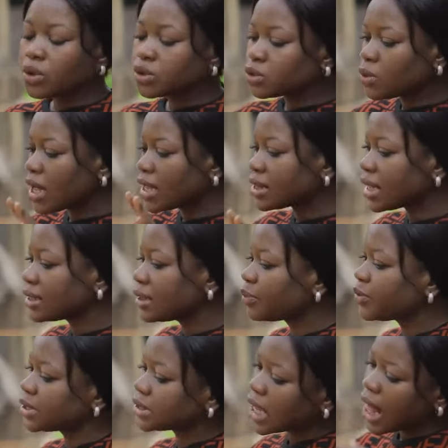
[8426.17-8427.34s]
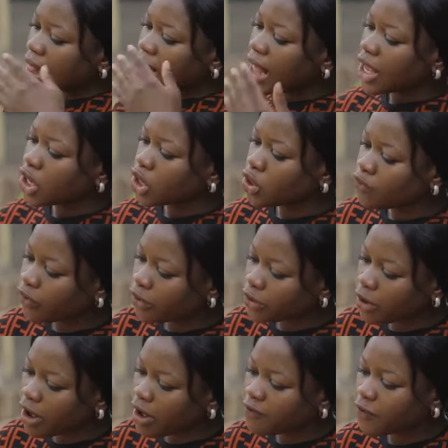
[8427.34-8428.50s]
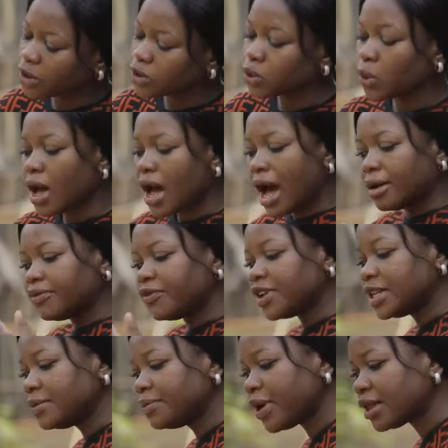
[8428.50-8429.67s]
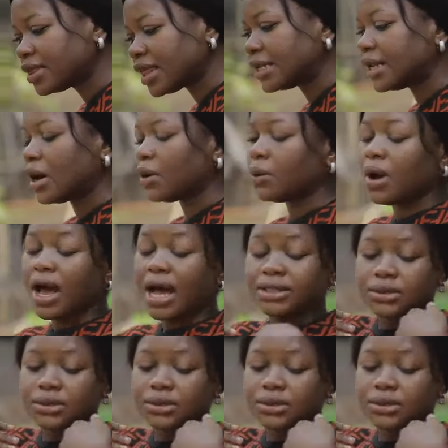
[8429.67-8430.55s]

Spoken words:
I want to go and tell the priest, thank you for your effort. Though. I'm feeling better now.